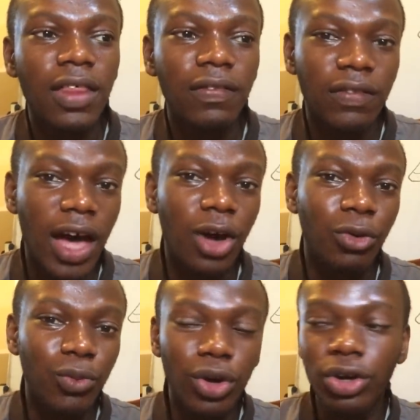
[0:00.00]
Now,
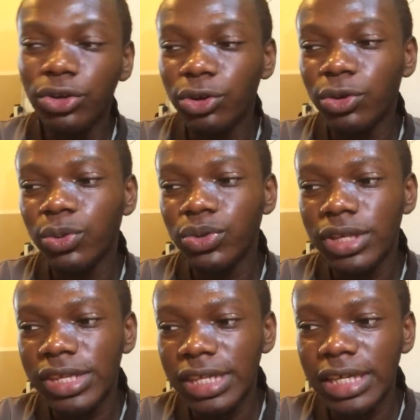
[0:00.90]
we all know the
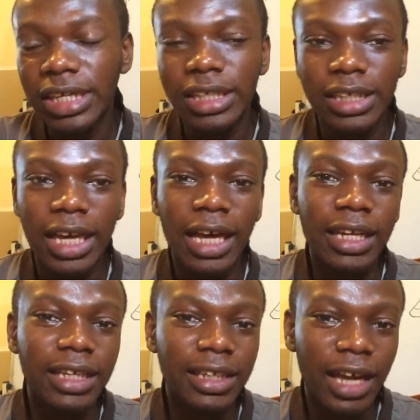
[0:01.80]
saying
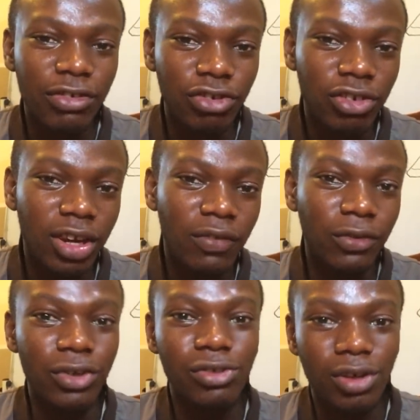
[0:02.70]
that in Nigeria,
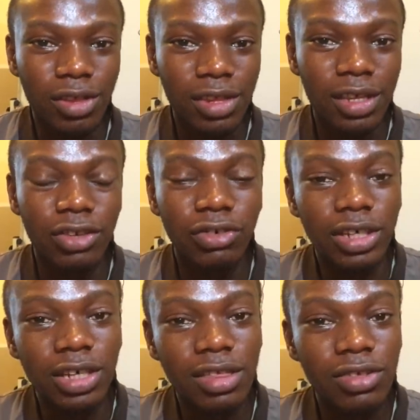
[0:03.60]
for you to succeed,
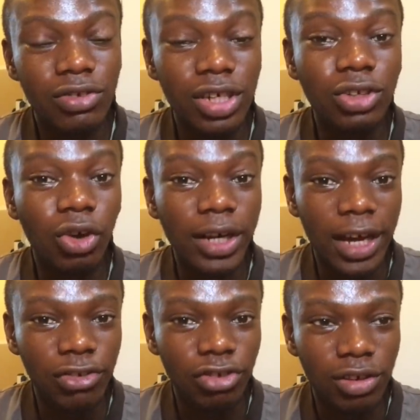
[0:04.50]
you need
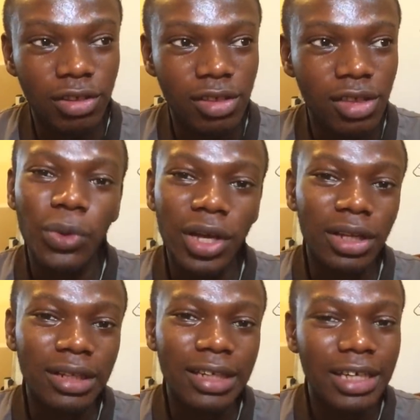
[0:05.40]
connections.
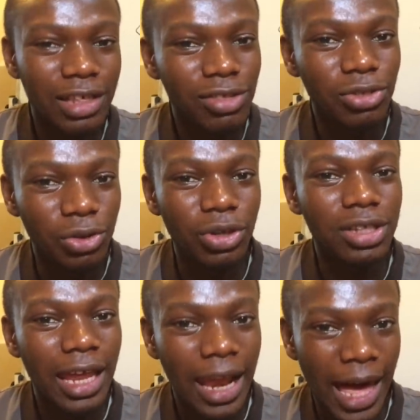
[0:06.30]
Well, it's
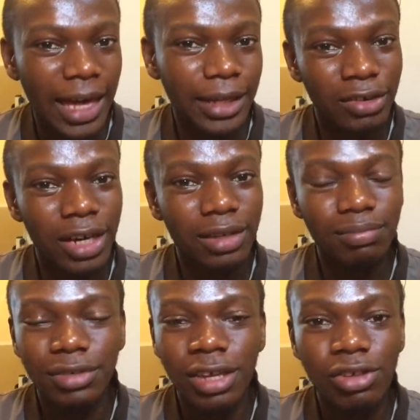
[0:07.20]
not a lie, right?
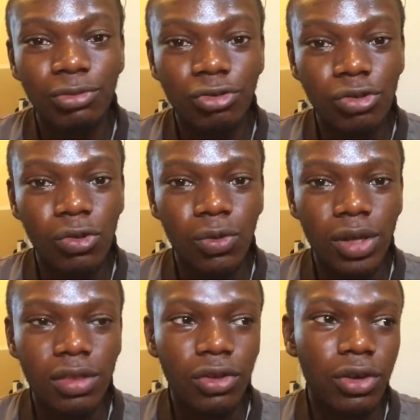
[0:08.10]
There's some truth to
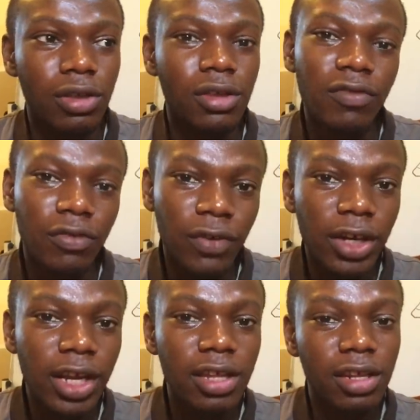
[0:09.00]
it, because if your
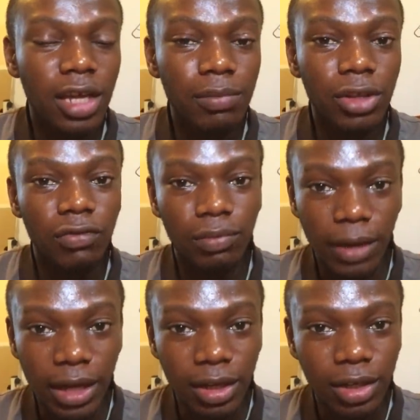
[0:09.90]
father is an MD of a
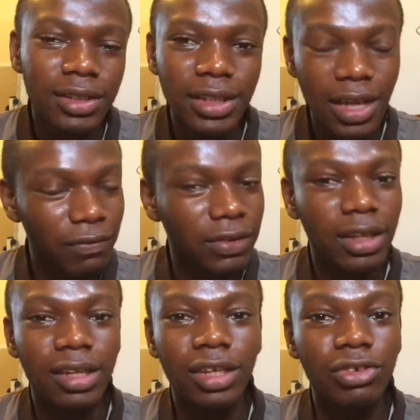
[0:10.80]
bank,
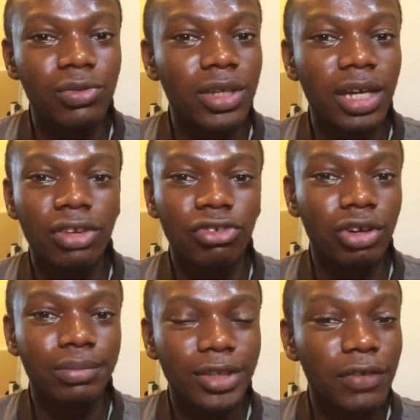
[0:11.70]
definitely you get a
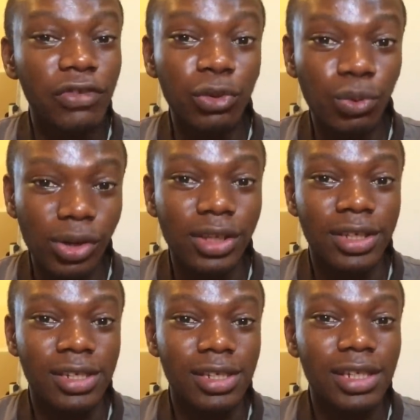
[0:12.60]
job if you
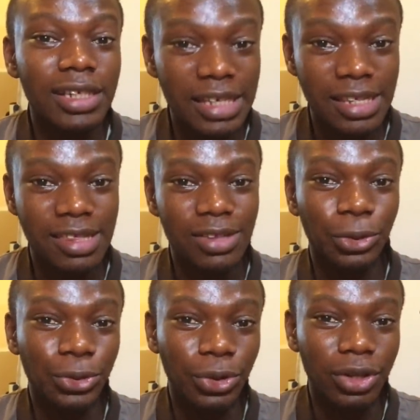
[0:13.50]
want it
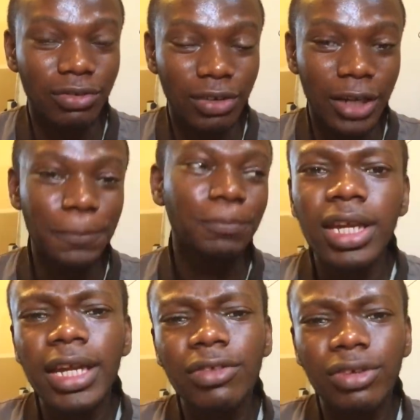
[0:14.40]
or not, right?
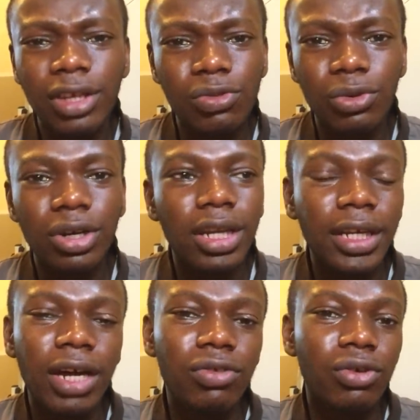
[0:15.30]
Learn how to network,
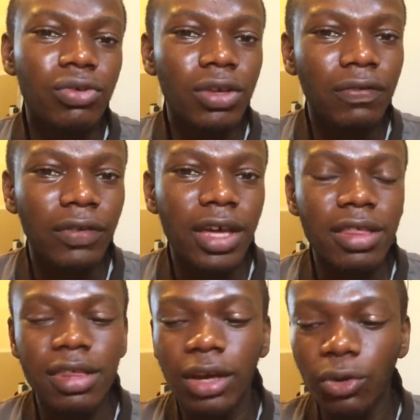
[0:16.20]
learn how to go to
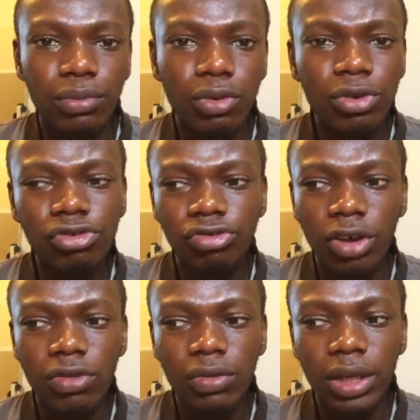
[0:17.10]
events, and always
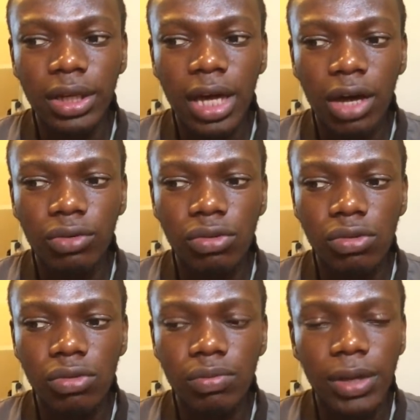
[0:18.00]
try to learn how
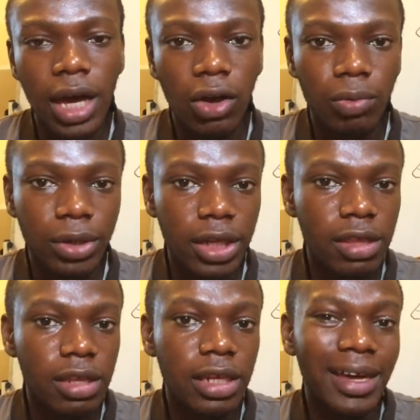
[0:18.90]
to be
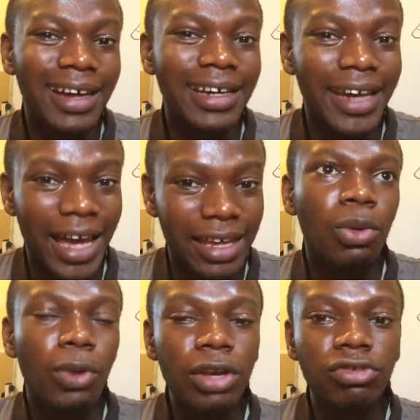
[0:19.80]
accommodating and
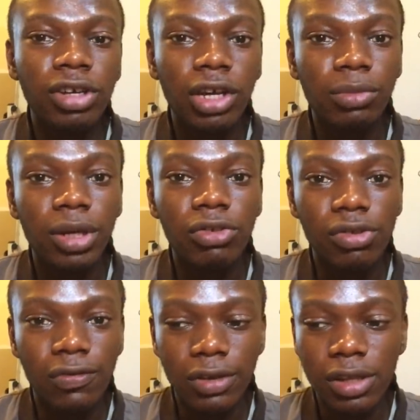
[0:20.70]
nice. One trick I normally
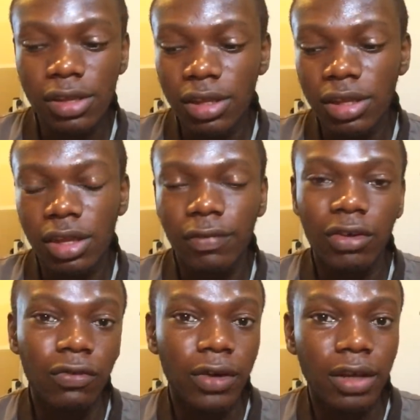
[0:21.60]
use for this is if I
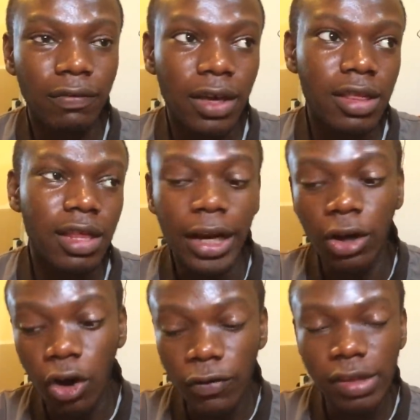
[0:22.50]
go for an event and I
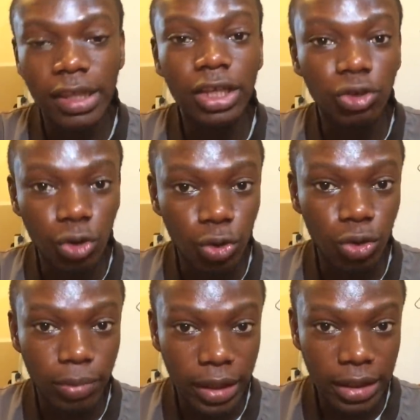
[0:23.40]
obviously know
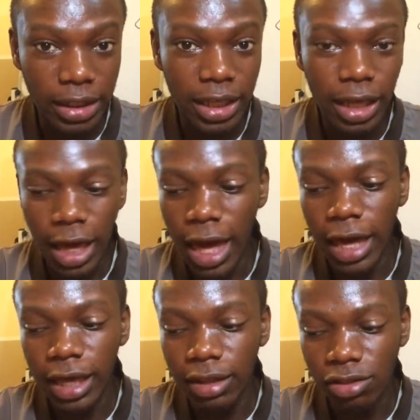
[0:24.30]
nobody,
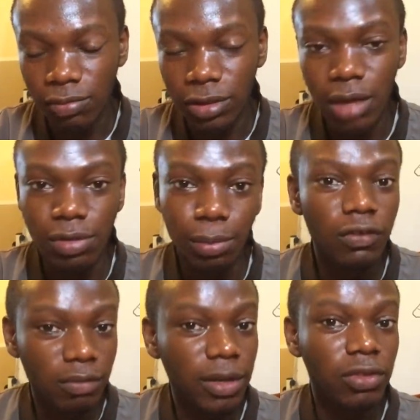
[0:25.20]
and sometimes I'm
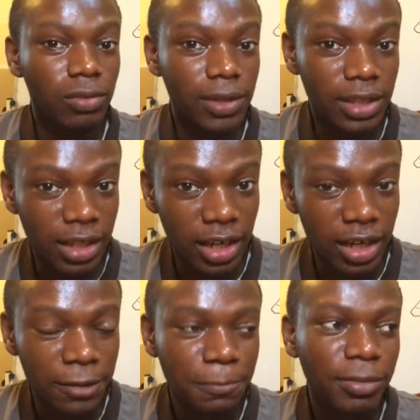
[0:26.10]
not meant to be
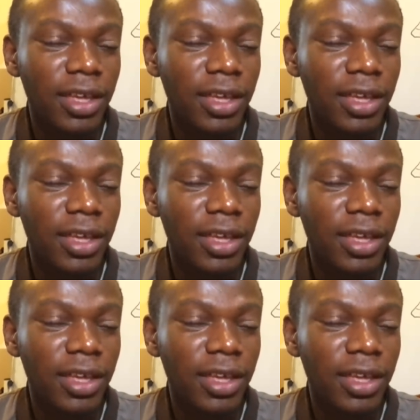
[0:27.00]
there,